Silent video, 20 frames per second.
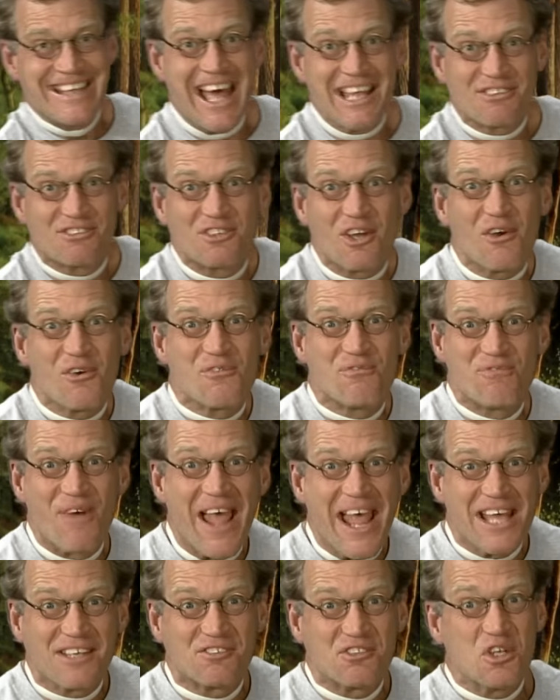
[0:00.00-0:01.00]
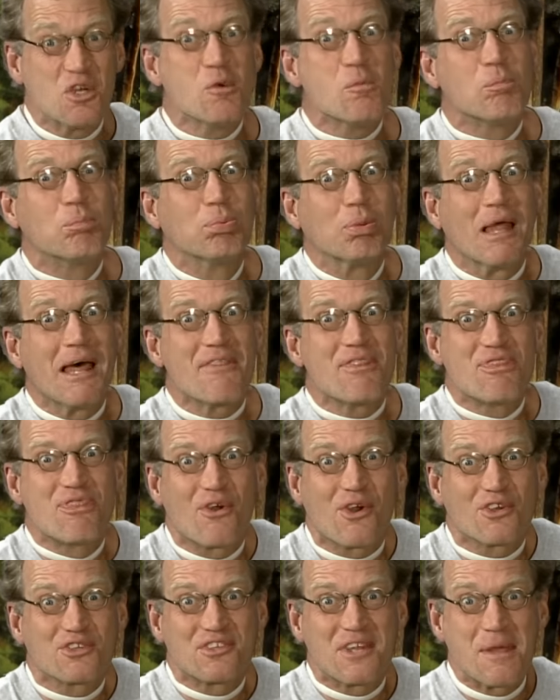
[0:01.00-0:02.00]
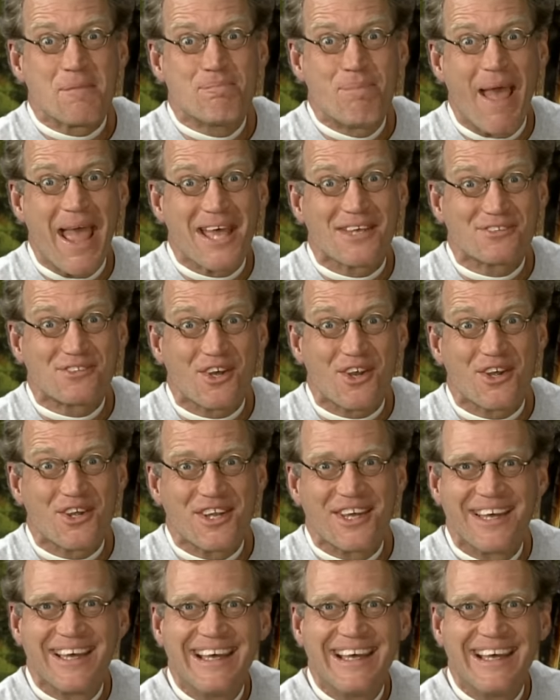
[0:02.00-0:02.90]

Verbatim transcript: Not so fast, you bloodthirsty bastard!